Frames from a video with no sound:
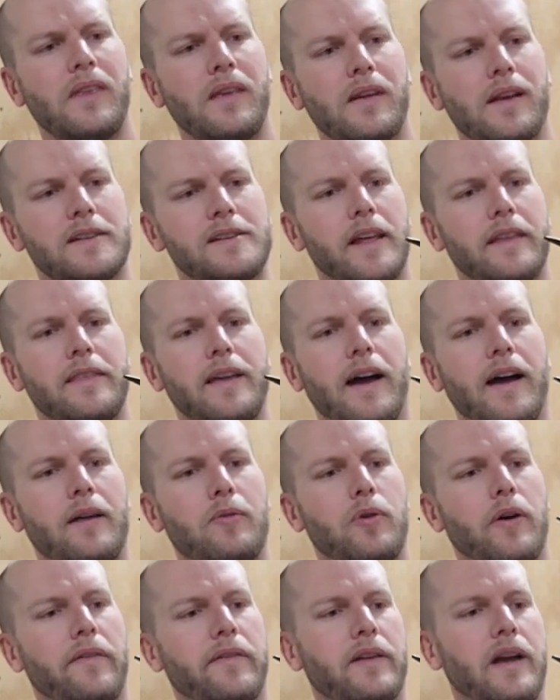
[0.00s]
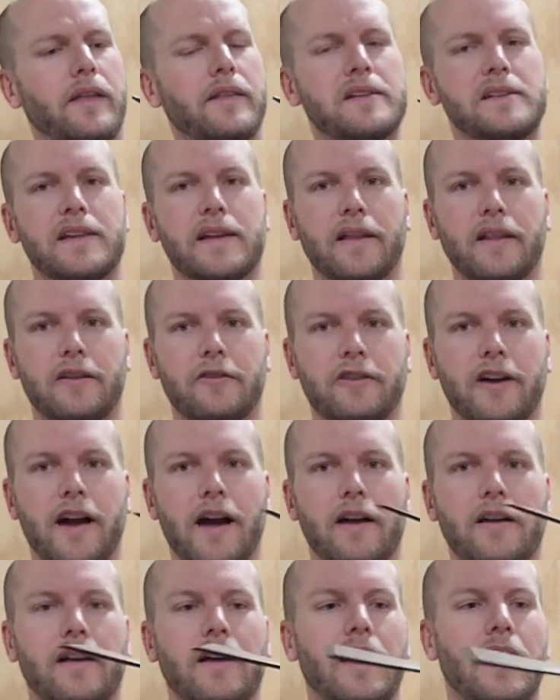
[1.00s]
because I thought, well, if I got this thing in the
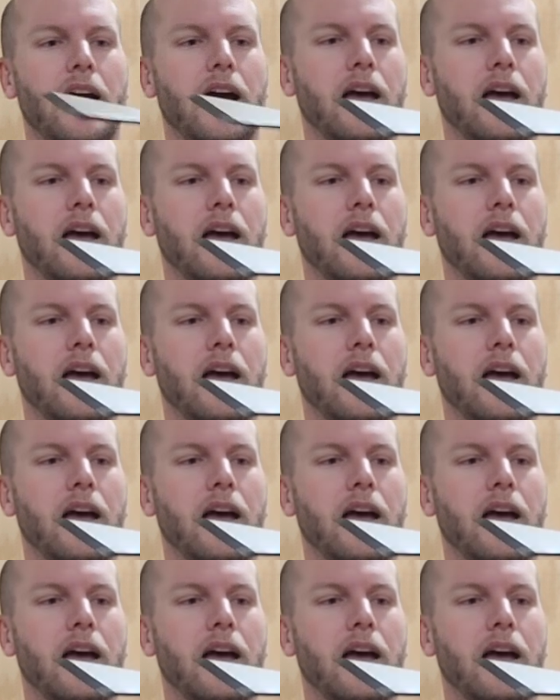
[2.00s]
ground,